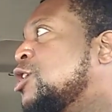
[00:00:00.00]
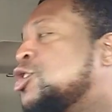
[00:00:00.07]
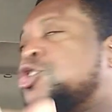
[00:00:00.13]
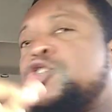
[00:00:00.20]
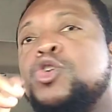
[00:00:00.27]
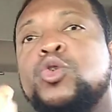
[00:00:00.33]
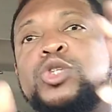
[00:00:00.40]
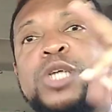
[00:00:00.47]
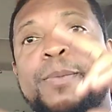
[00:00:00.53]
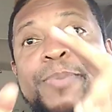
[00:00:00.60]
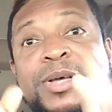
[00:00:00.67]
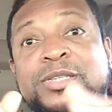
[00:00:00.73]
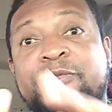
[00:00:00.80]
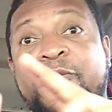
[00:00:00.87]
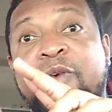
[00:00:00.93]
Shoot up
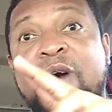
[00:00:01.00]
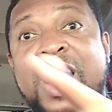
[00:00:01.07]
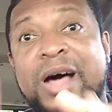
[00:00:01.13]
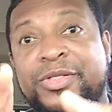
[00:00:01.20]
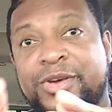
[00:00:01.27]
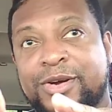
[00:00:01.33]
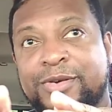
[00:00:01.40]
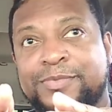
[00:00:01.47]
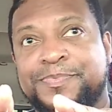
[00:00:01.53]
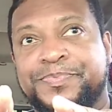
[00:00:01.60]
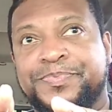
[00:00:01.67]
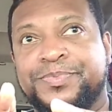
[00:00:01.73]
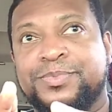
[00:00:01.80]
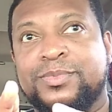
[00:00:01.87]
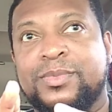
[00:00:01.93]
his father.
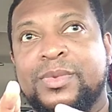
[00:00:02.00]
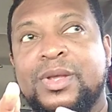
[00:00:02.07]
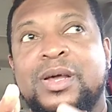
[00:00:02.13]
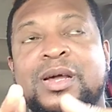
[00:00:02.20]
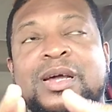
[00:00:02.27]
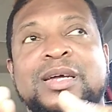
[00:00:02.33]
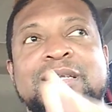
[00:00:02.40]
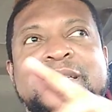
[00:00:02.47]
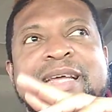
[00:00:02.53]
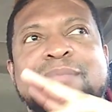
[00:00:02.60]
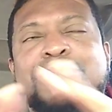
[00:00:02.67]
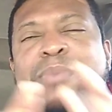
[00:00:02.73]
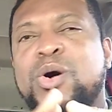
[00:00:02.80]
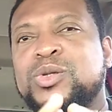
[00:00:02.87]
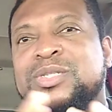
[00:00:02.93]
Did
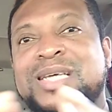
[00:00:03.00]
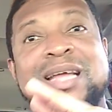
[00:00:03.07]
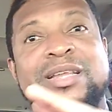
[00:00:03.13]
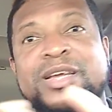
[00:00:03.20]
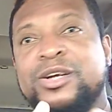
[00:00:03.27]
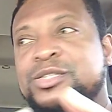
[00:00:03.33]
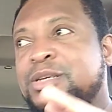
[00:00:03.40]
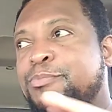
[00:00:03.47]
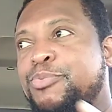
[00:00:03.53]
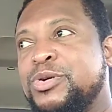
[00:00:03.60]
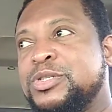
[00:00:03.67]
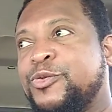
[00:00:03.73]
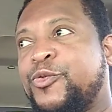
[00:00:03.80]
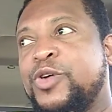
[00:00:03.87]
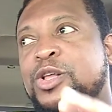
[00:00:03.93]
about 10 years in
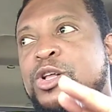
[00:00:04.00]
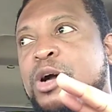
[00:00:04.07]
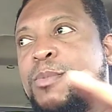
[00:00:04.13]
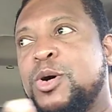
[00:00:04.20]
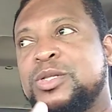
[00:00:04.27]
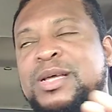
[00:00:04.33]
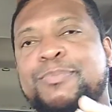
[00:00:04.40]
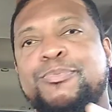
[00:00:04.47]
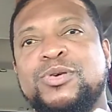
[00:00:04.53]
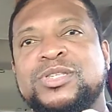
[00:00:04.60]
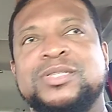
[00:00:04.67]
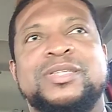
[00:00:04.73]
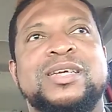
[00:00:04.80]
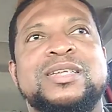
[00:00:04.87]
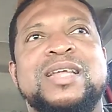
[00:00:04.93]
prison He'd Come out of
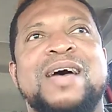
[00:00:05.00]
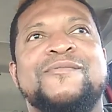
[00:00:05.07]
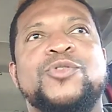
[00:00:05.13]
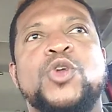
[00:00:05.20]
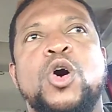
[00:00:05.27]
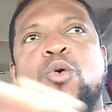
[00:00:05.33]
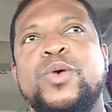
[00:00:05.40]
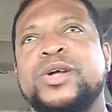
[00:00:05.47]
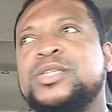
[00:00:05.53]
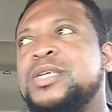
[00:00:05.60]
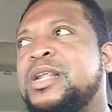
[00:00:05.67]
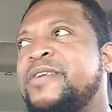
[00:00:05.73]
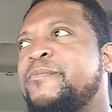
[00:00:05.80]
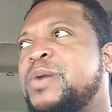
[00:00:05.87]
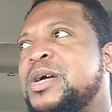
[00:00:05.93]
prison, didn't have nowhere to
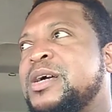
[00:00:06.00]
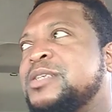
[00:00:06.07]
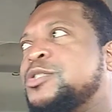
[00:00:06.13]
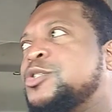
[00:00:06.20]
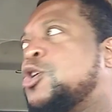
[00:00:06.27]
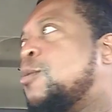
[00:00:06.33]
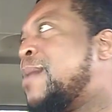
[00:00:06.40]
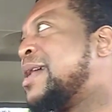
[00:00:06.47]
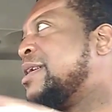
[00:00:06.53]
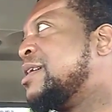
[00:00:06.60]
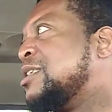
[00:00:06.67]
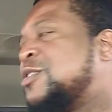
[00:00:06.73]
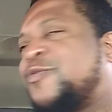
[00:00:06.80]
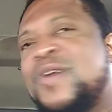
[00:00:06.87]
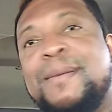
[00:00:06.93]
live because nobody in
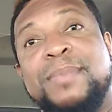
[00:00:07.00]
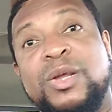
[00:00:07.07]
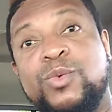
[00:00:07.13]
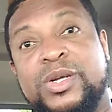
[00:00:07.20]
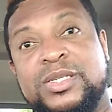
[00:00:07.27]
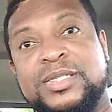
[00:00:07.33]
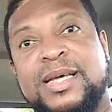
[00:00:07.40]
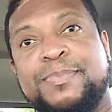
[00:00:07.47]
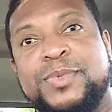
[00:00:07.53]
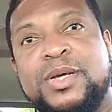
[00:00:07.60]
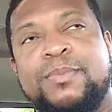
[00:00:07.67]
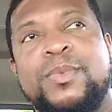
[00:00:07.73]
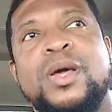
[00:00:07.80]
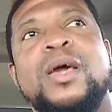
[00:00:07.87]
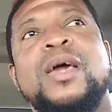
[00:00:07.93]
his family would accept
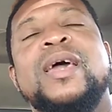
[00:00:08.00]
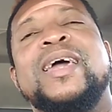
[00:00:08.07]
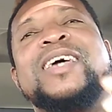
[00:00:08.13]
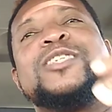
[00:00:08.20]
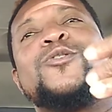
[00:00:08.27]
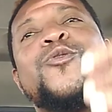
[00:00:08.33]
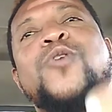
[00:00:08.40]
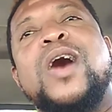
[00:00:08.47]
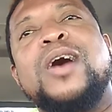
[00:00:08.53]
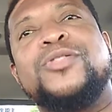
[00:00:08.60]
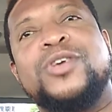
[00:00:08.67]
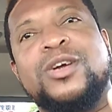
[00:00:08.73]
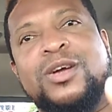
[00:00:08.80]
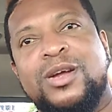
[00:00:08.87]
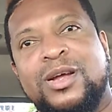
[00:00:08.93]
him. His
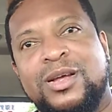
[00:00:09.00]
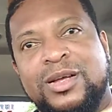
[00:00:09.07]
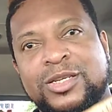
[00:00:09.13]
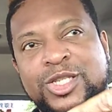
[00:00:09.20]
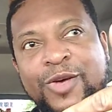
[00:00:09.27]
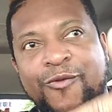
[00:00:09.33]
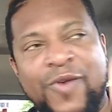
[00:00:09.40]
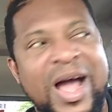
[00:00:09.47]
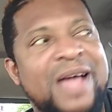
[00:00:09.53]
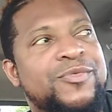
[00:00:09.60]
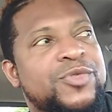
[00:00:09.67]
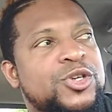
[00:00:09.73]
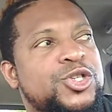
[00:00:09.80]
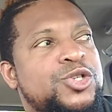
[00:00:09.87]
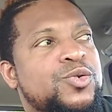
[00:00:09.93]
father survived
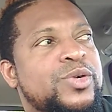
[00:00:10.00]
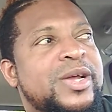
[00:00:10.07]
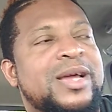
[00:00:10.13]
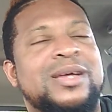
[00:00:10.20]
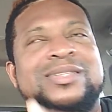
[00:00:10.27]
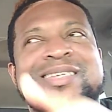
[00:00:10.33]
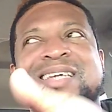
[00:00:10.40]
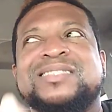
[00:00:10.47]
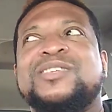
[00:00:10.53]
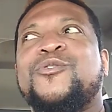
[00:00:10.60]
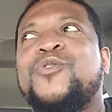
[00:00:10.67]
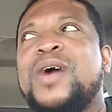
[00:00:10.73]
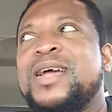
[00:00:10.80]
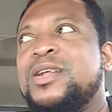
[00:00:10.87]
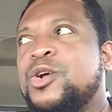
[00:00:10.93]
the shooting,
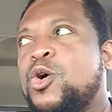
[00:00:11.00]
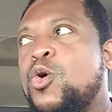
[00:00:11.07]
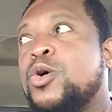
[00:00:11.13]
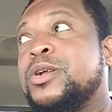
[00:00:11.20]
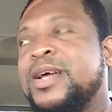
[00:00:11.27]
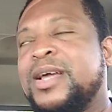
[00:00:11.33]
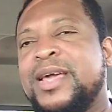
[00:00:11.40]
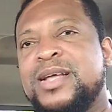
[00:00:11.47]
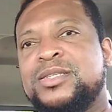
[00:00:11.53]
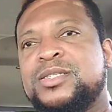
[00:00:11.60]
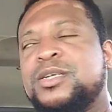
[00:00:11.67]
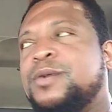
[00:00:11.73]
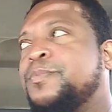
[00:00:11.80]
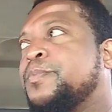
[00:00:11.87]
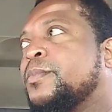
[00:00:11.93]
testified in court against
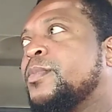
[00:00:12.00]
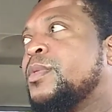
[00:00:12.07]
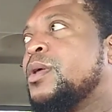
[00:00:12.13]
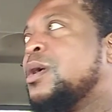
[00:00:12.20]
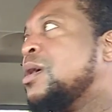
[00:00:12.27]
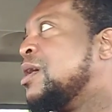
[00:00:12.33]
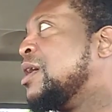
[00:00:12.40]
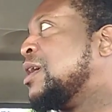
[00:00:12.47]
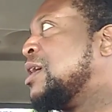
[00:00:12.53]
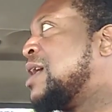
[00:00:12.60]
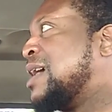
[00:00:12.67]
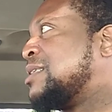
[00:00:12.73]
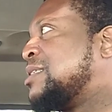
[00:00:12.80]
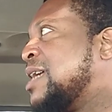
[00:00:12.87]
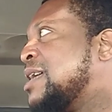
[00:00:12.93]
him. He
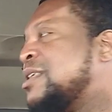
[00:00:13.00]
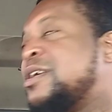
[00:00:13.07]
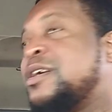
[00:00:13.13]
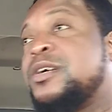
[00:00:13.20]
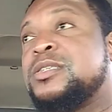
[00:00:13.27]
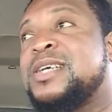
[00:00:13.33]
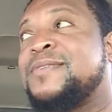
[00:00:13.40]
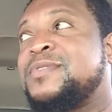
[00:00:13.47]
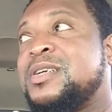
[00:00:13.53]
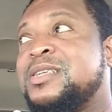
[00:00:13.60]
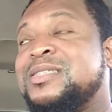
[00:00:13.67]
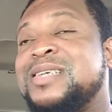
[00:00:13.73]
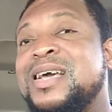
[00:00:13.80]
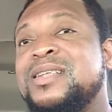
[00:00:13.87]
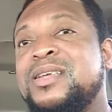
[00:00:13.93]
got 10 years. After the
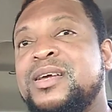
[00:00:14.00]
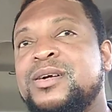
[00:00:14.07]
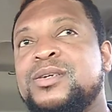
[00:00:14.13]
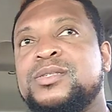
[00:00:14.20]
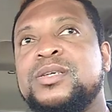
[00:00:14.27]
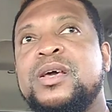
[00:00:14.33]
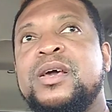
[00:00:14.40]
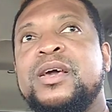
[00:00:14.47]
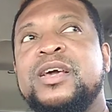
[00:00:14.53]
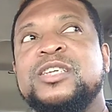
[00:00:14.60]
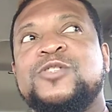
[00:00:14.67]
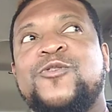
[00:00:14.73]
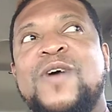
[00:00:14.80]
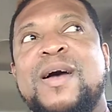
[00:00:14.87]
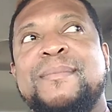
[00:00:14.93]
10 years,
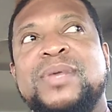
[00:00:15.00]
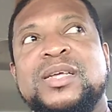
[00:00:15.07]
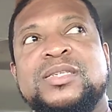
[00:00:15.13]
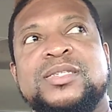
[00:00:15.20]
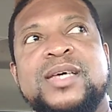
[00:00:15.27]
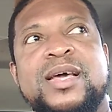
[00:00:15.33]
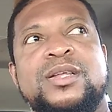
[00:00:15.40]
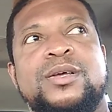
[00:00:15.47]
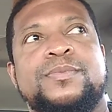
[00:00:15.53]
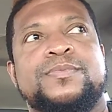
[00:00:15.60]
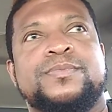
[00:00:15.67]
his family said,